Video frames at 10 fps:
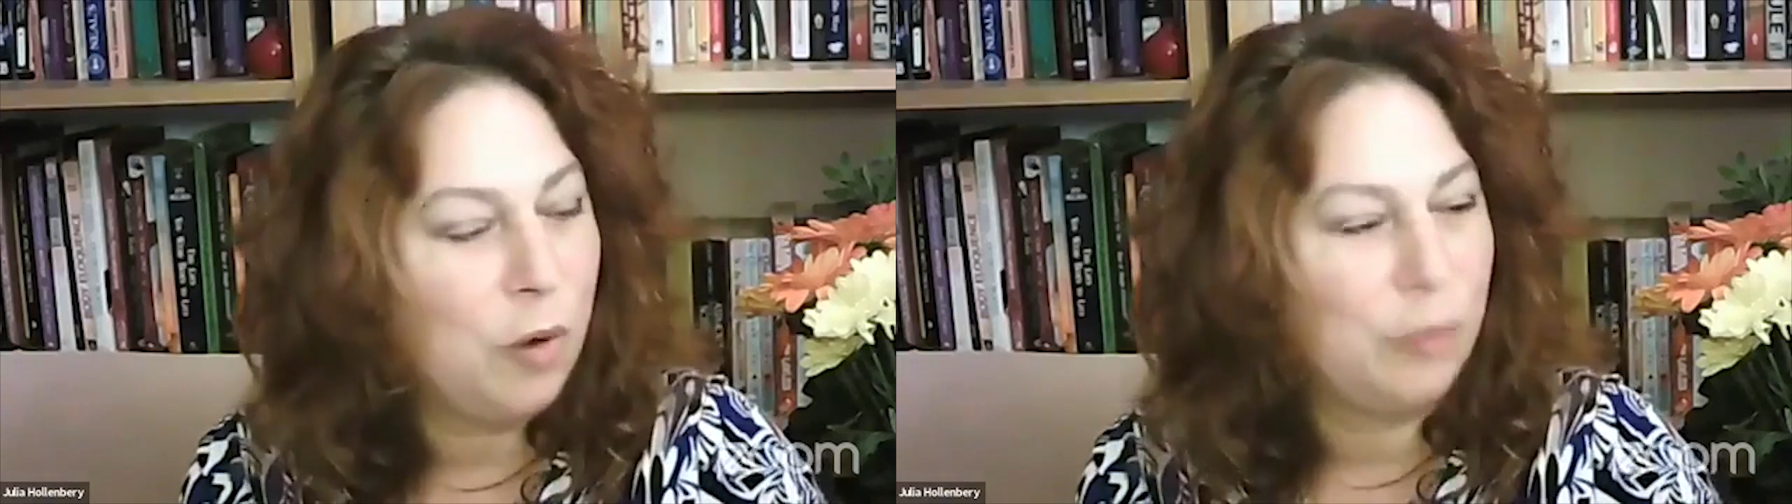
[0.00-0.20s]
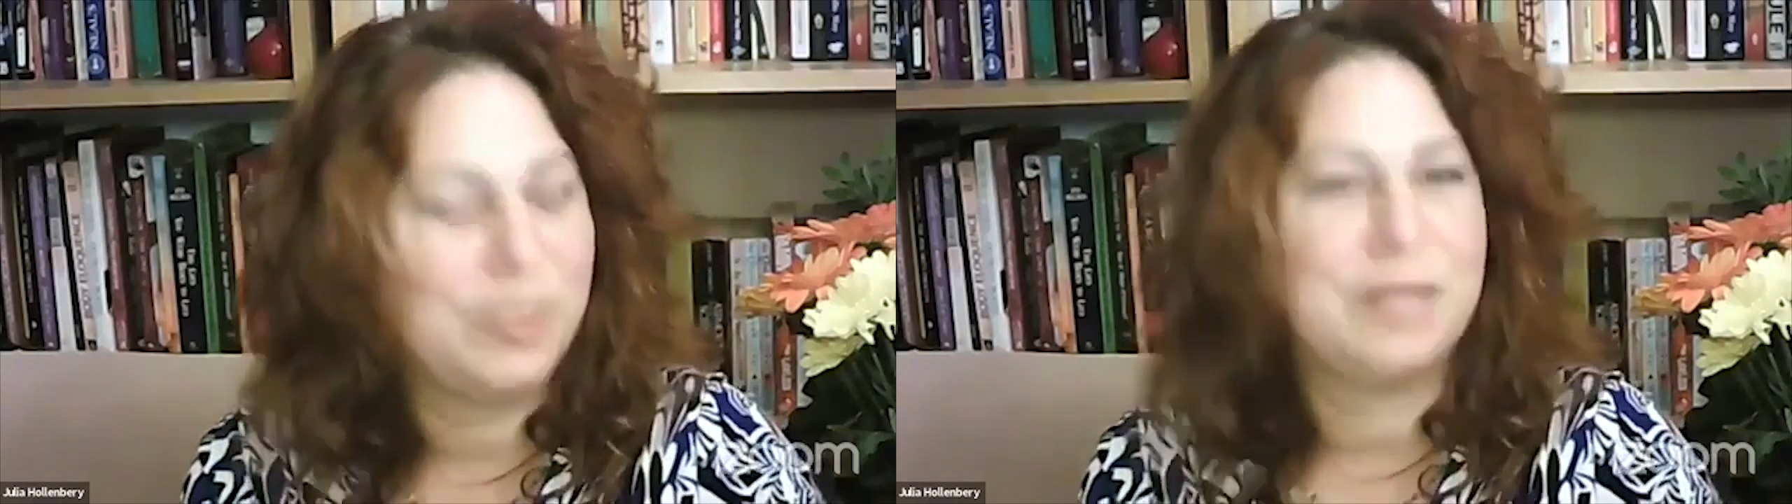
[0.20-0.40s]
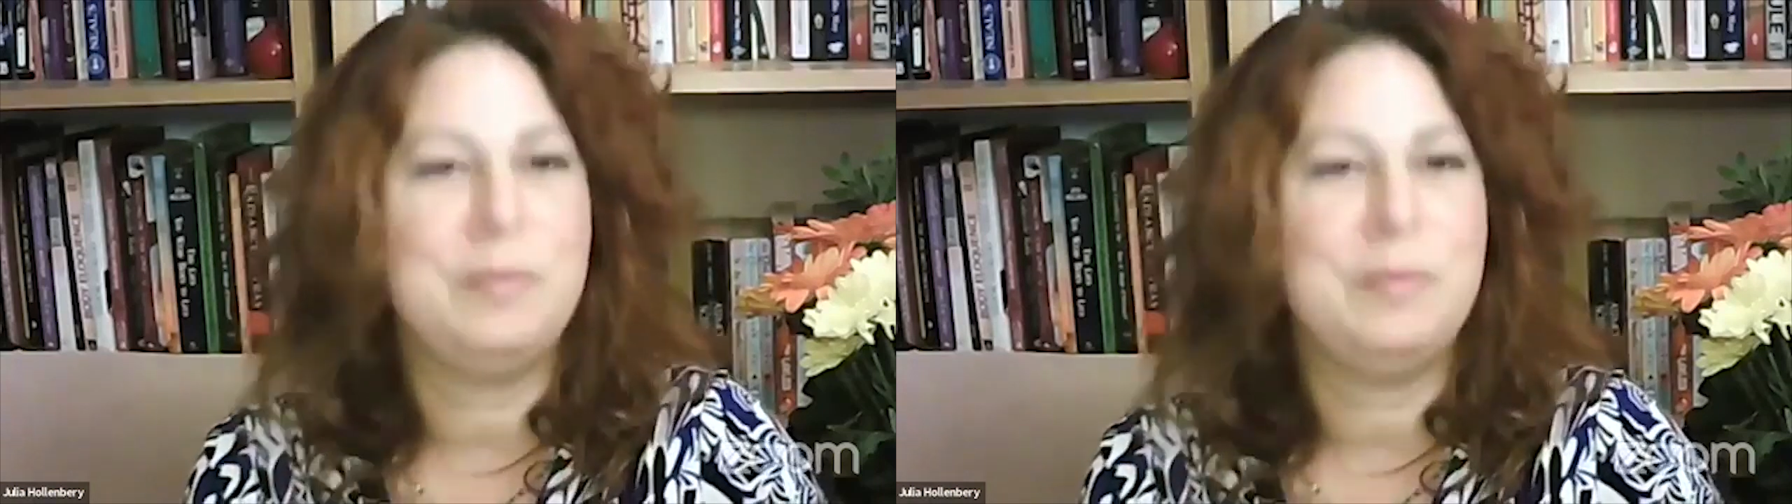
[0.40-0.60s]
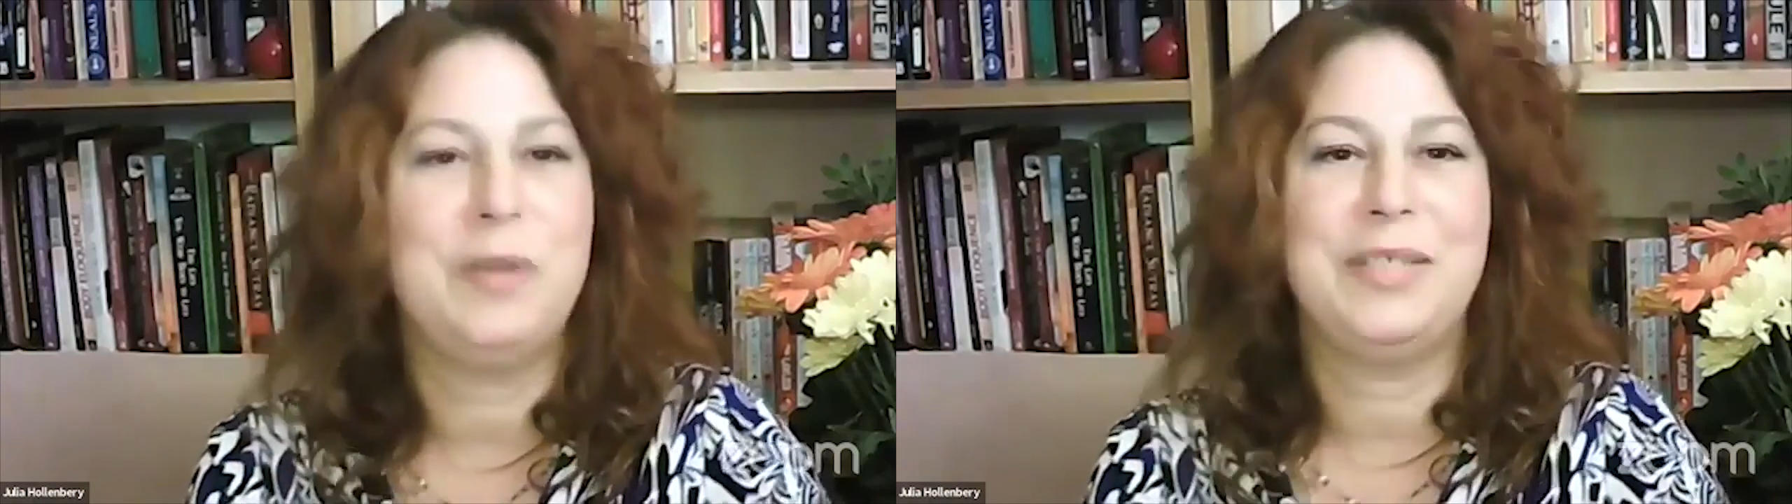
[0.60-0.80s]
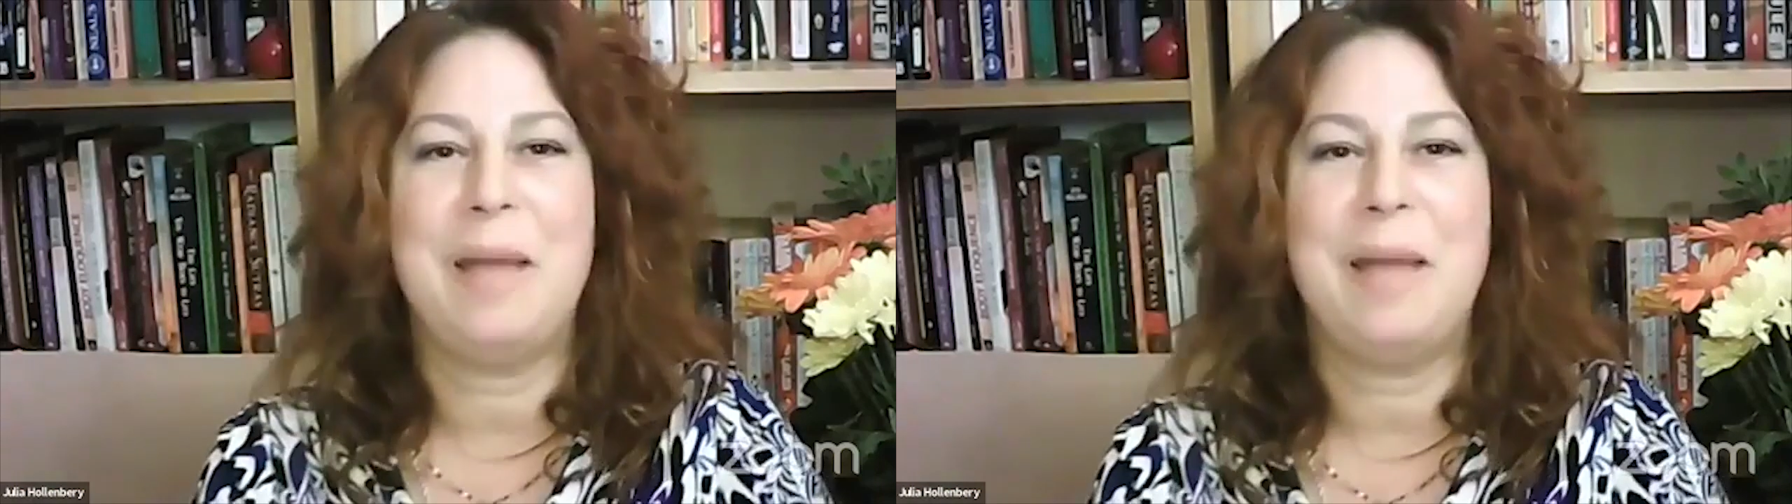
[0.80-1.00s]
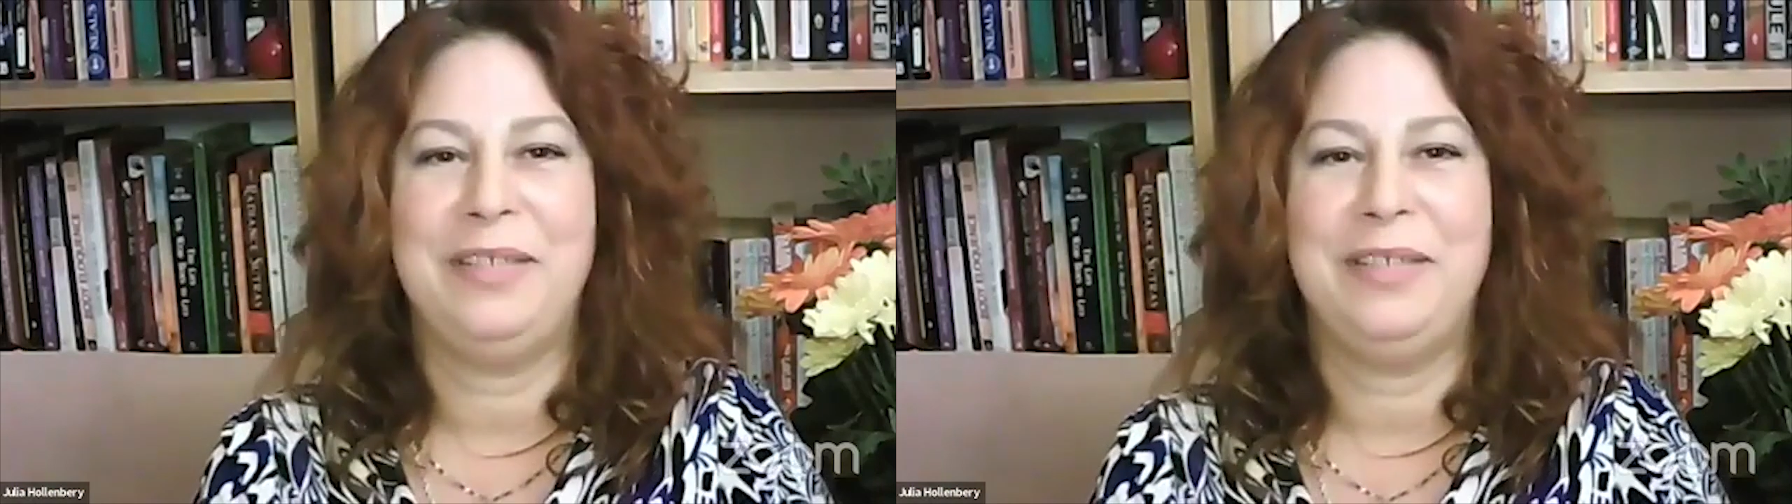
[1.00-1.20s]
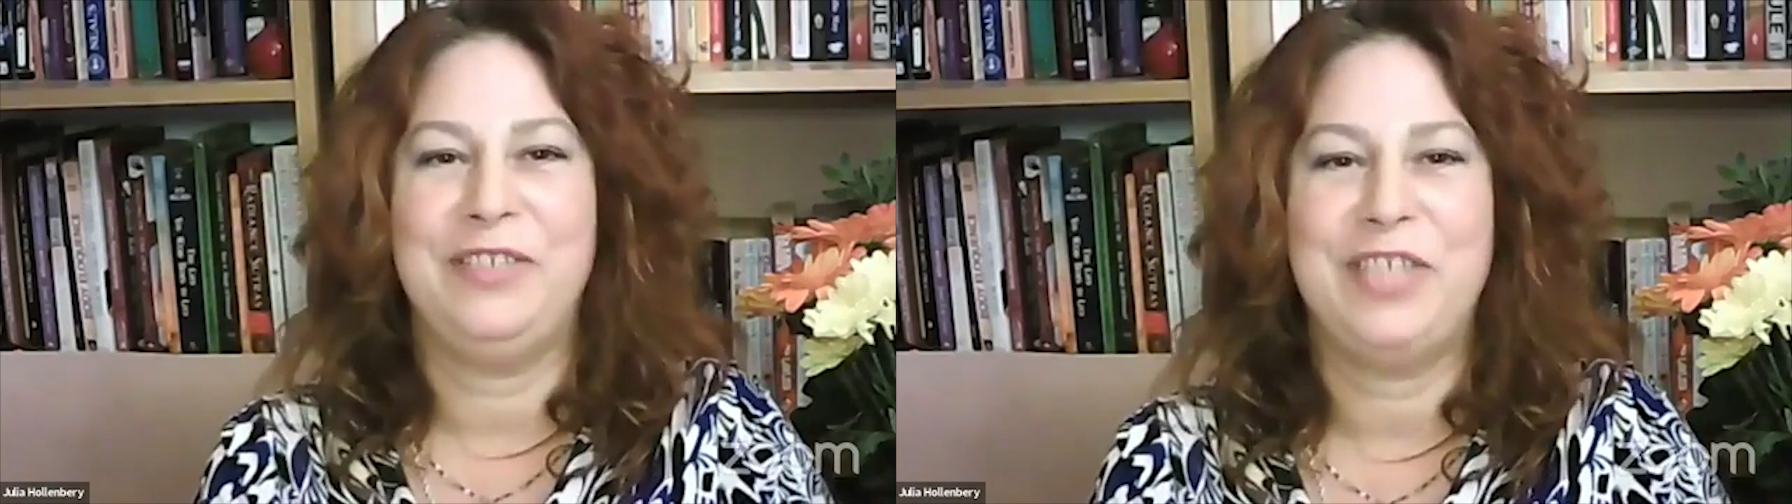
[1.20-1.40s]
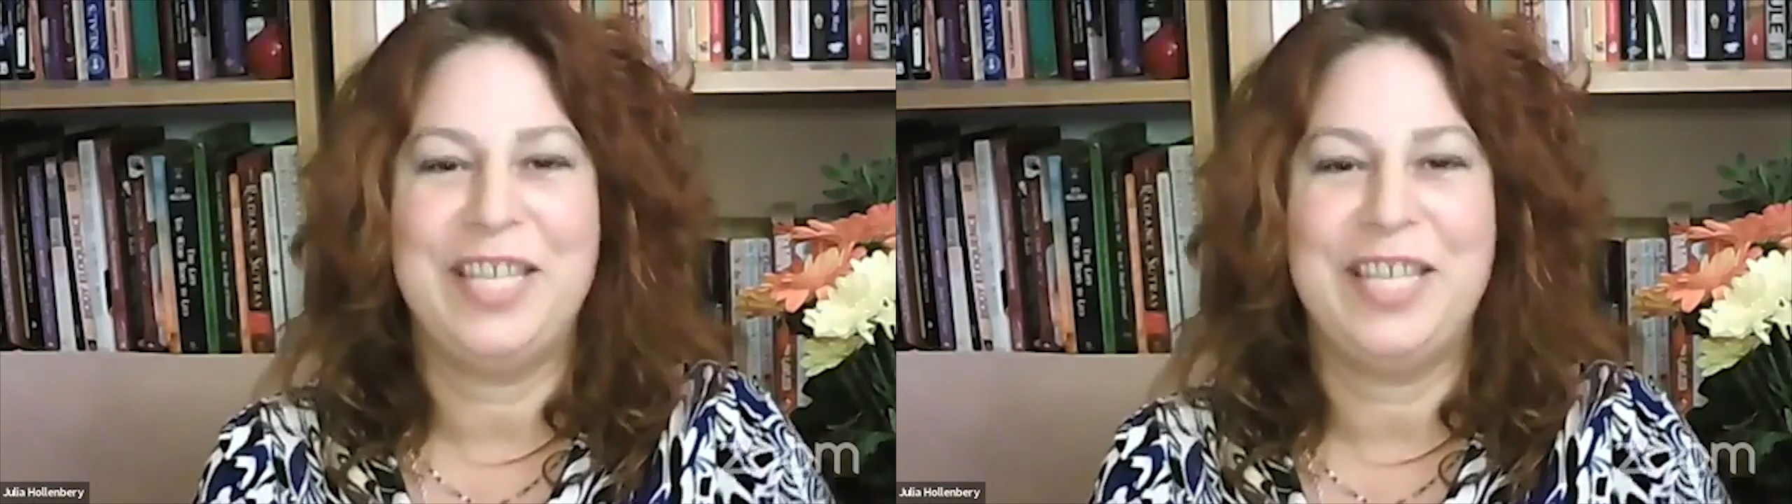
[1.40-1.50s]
with smoked salmon and cheddar